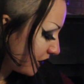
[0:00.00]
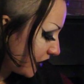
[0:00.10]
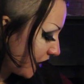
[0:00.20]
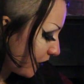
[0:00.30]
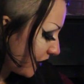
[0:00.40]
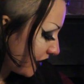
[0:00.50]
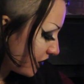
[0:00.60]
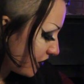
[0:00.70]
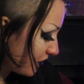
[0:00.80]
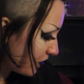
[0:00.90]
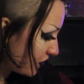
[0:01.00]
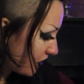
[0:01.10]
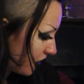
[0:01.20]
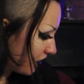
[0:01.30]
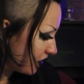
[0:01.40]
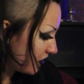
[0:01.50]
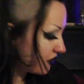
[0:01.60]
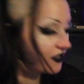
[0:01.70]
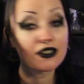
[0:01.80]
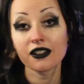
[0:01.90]
going to start
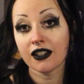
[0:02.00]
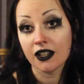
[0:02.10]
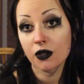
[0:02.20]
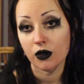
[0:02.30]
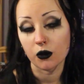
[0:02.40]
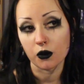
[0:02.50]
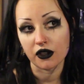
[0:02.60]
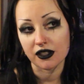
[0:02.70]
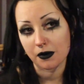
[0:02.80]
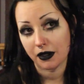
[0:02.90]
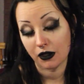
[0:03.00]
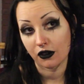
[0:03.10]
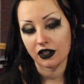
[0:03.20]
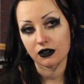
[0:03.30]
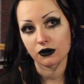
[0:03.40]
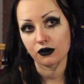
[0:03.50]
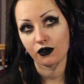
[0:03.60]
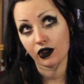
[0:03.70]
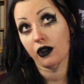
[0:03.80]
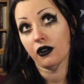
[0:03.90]
with the one that's been on the needles for
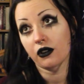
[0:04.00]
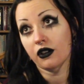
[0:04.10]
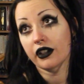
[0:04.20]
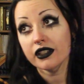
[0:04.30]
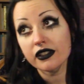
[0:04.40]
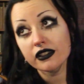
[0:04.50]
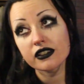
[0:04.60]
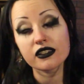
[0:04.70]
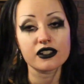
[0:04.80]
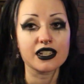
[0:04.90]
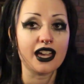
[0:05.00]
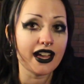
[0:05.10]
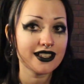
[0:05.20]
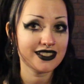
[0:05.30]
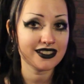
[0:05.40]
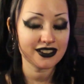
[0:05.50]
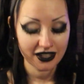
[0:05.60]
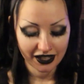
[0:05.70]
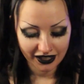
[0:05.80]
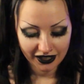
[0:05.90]
the longest. Yes,
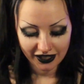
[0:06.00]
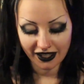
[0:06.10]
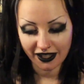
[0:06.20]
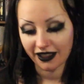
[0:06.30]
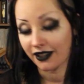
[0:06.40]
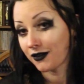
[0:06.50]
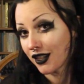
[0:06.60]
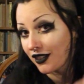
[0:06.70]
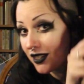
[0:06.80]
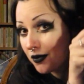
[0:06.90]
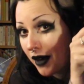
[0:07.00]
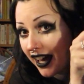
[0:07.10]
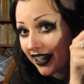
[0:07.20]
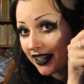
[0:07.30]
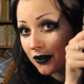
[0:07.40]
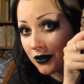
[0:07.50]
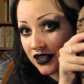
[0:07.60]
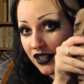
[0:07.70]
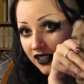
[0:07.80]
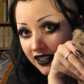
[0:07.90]
lives in this bag,
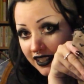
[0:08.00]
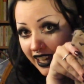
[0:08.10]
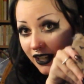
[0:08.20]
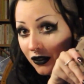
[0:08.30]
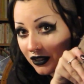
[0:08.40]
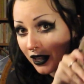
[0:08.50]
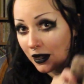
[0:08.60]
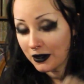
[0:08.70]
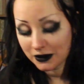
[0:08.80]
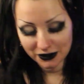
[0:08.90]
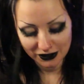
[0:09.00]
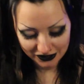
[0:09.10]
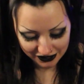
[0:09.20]
which I cannot close